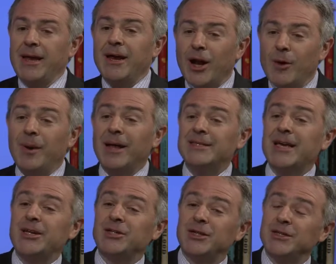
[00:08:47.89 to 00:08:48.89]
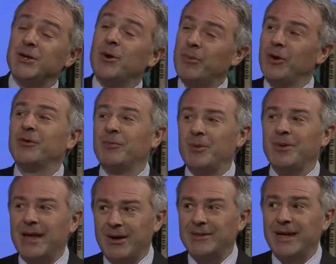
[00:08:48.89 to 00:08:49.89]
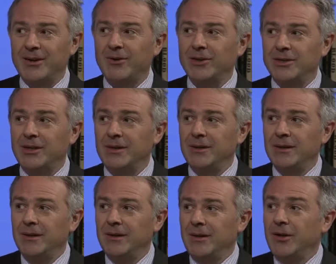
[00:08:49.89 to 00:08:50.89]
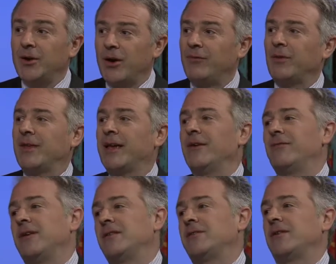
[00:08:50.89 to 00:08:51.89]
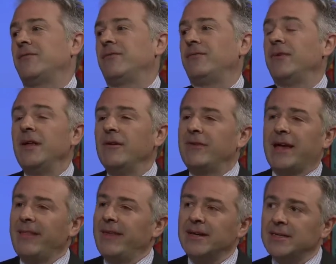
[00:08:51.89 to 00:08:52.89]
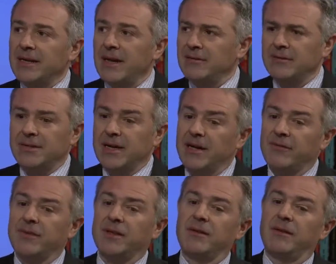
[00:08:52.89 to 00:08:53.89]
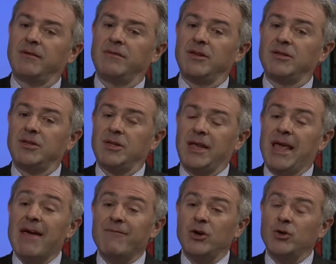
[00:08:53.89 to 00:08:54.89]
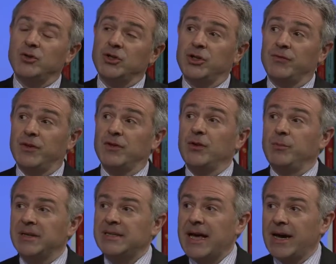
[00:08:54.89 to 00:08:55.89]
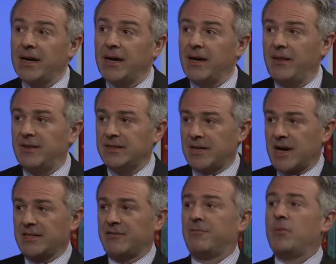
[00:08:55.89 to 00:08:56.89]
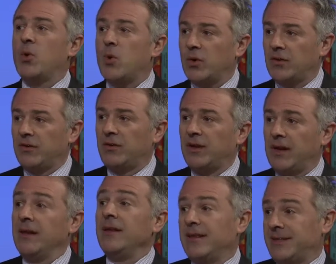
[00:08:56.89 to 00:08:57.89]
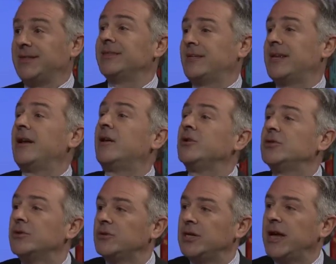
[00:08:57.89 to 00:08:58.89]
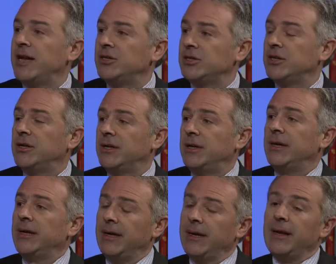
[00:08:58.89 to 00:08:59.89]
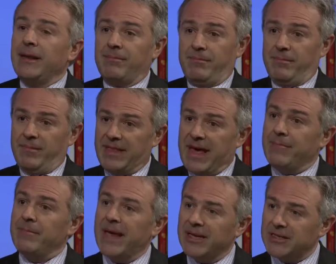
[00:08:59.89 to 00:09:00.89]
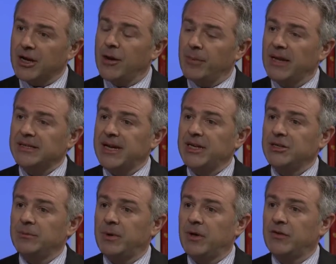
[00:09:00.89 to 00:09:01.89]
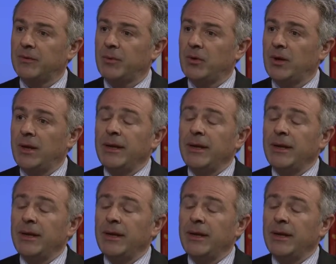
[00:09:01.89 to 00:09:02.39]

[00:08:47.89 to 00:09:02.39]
globalization is not possible without technology. You know, if you think of the sort of forget the internet, just think of the, the, the, evolution of the supertanker and the size of ports. And this is a technological change mm -hmm. that mm-hmm. then makes globalization possible.